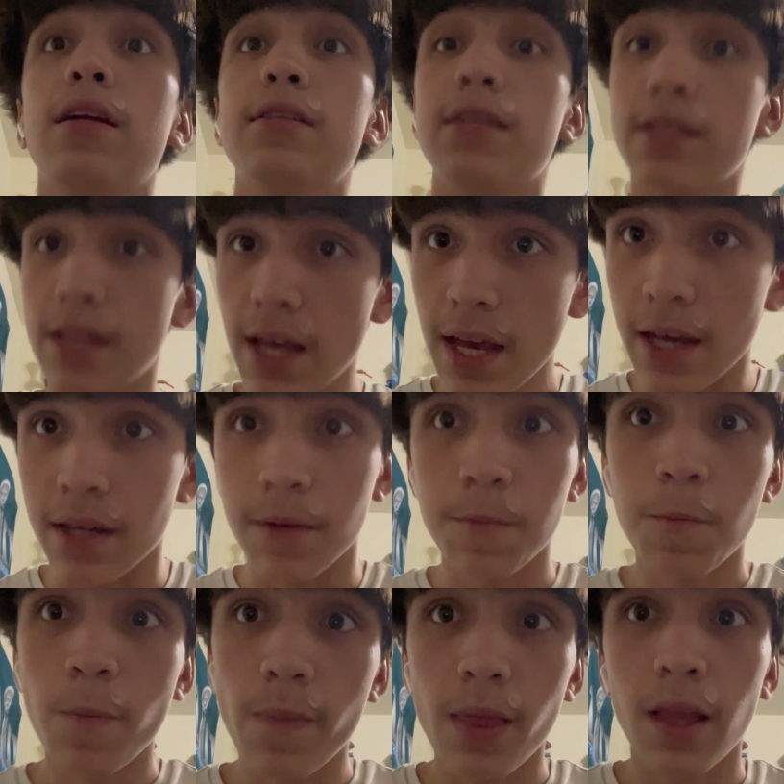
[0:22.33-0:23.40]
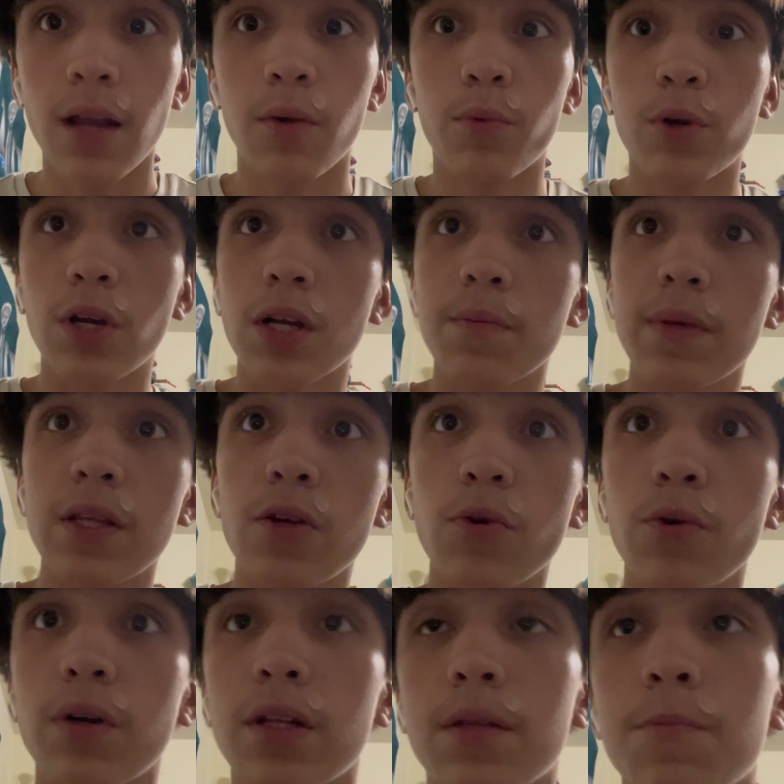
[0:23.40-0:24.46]
Today, we're gonna be
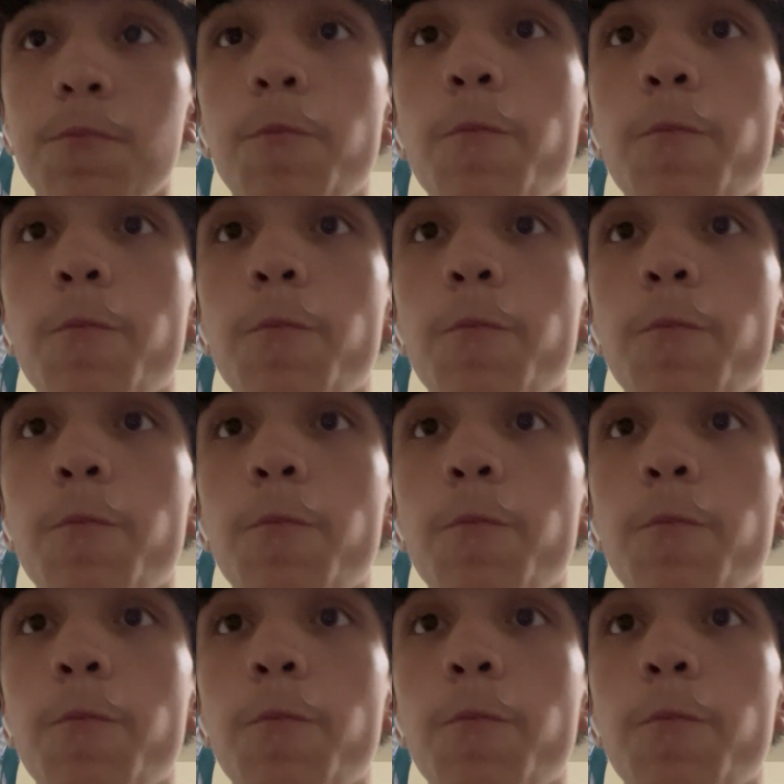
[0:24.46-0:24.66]
doing.